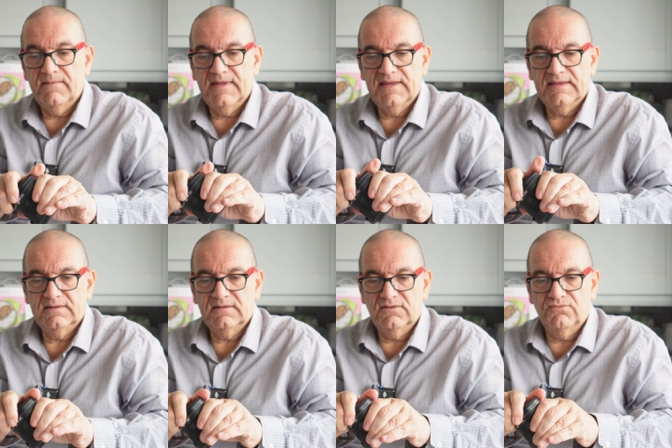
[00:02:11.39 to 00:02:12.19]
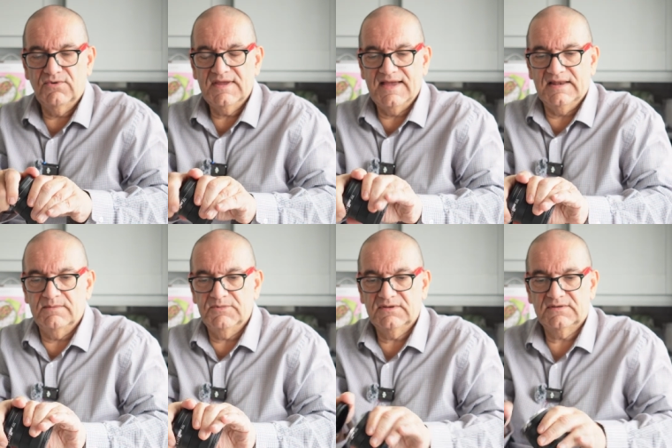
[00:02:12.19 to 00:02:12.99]
And the rear
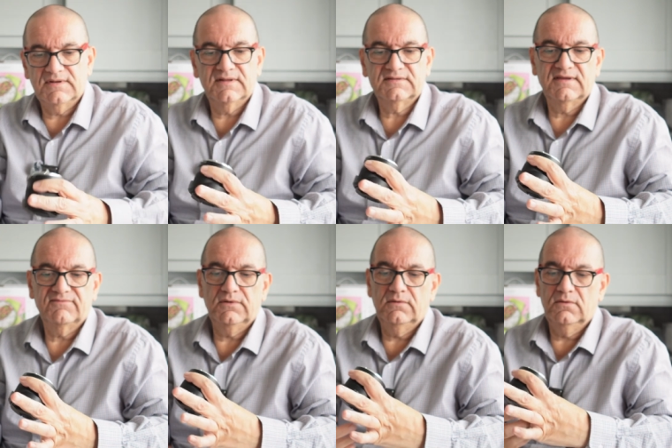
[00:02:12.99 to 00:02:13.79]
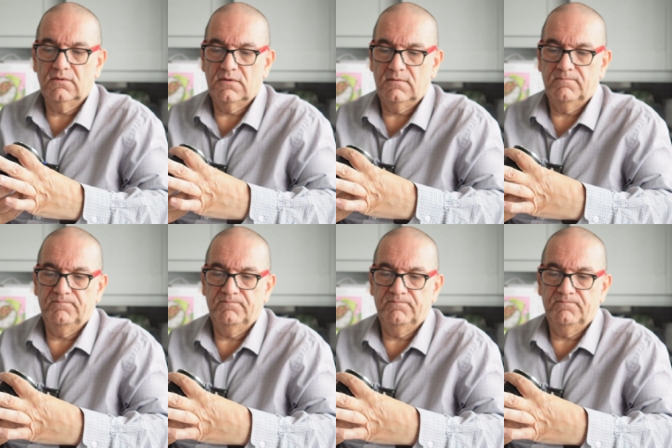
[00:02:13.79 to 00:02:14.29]
element, let's have a look.